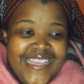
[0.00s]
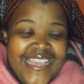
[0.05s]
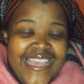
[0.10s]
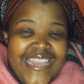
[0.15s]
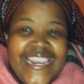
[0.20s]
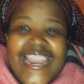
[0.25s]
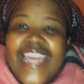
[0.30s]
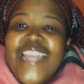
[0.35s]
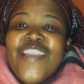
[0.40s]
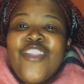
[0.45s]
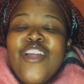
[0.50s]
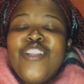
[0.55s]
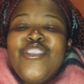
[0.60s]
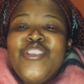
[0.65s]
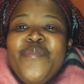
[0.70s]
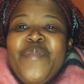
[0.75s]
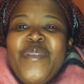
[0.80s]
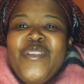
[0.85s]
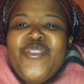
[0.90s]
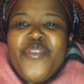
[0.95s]
like, not to
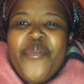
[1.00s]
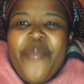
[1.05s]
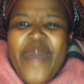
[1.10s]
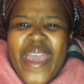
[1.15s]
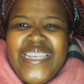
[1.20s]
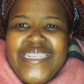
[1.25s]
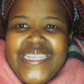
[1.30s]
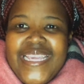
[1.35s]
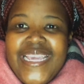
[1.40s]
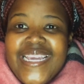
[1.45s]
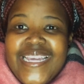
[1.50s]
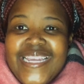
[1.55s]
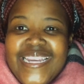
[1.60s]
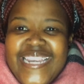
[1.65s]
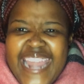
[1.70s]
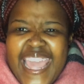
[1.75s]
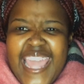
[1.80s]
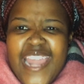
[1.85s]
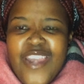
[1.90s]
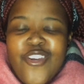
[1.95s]
be dramatic,
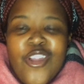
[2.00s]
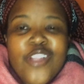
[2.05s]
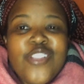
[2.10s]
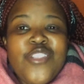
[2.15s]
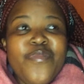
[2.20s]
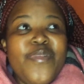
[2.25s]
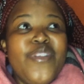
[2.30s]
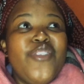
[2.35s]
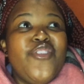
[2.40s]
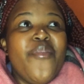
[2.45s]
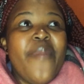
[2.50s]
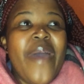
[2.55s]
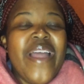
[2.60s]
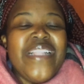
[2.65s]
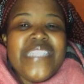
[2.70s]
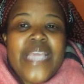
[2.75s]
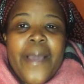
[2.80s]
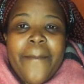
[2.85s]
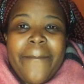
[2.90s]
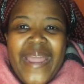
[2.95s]

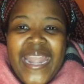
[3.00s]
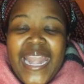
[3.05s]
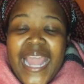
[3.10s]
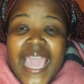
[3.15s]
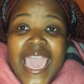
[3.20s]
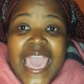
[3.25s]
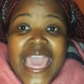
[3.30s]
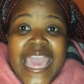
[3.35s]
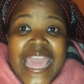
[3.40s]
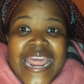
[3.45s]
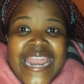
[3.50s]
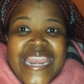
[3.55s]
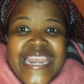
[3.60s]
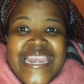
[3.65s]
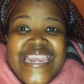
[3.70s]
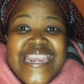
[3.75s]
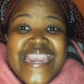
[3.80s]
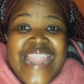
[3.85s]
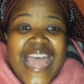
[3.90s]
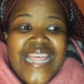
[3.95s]
but
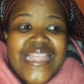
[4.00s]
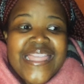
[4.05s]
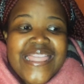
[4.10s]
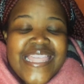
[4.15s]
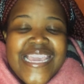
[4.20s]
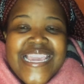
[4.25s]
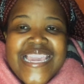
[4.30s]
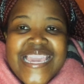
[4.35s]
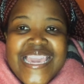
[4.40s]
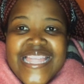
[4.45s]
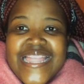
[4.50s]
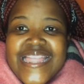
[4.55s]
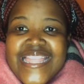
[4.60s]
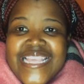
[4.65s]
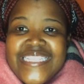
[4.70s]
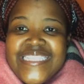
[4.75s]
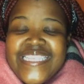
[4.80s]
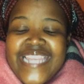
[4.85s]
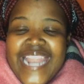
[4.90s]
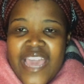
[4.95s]
nothing in
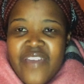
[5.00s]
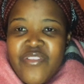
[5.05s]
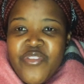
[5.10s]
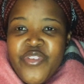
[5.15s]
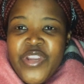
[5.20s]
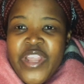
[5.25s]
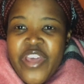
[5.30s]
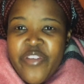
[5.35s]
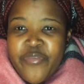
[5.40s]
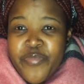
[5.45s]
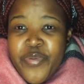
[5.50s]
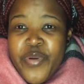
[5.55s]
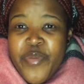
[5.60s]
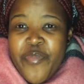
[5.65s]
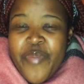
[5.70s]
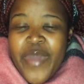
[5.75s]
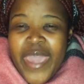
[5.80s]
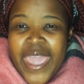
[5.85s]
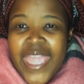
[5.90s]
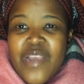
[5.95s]
this life could have
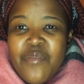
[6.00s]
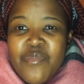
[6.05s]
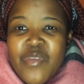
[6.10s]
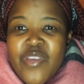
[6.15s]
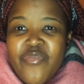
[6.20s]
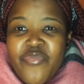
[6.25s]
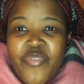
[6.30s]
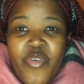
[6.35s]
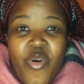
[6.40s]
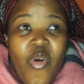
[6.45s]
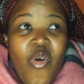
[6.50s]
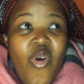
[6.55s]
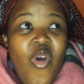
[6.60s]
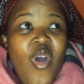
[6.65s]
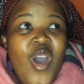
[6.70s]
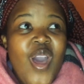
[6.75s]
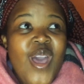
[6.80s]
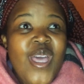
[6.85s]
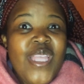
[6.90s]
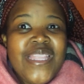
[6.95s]
prepared me for
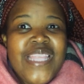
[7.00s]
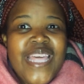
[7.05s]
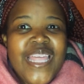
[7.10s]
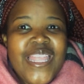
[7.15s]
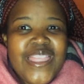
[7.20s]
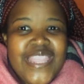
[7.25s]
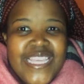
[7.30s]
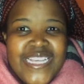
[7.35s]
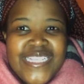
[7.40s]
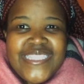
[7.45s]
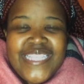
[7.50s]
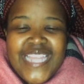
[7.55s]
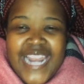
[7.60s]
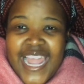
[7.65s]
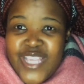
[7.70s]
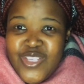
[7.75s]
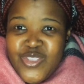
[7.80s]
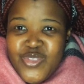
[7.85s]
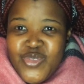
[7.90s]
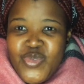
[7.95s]
the things that
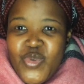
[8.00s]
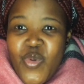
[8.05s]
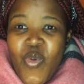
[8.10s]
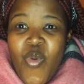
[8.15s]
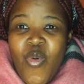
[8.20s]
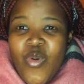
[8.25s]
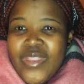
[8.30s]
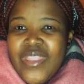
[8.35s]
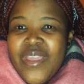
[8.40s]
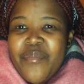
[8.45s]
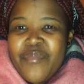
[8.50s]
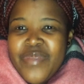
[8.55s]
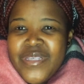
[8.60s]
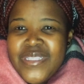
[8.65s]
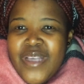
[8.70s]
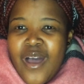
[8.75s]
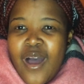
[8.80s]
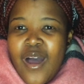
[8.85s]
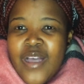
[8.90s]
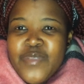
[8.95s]
I saw at
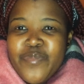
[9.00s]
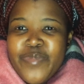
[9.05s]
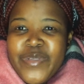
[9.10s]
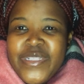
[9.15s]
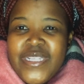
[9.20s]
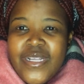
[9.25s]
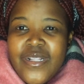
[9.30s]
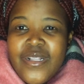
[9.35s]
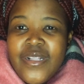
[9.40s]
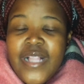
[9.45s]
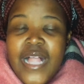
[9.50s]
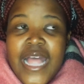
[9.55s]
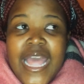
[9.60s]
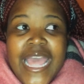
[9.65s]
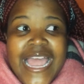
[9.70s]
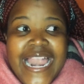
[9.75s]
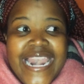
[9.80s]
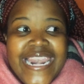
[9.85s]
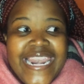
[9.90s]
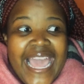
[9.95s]
Tembisa hospital.
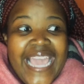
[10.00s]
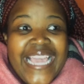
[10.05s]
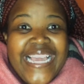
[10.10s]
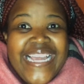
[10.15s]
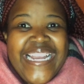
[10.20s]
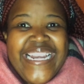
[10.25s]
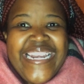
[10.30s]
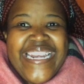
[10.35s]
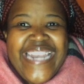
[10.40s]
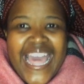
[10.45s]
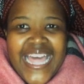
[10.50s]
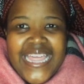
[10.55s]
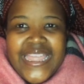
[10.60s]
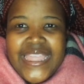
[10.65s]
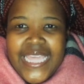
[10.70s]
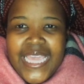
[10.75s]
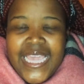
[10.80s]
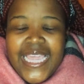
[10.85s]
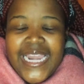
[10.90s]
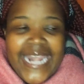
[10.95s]
Like
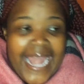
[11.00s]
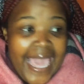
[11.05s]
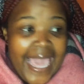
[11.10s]
nothing